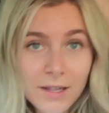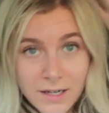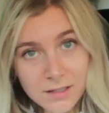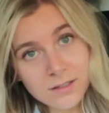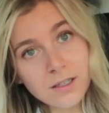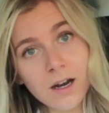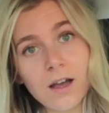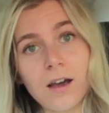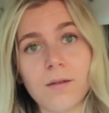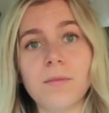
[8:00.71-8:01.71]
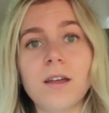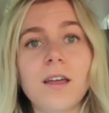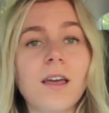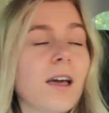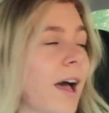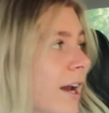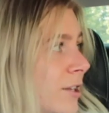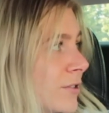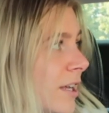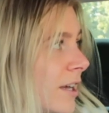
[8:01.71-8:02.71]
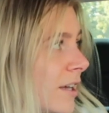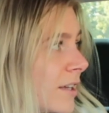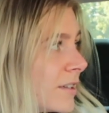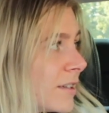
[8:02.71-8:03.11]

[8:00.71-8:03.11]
Let me stop. How do you say it?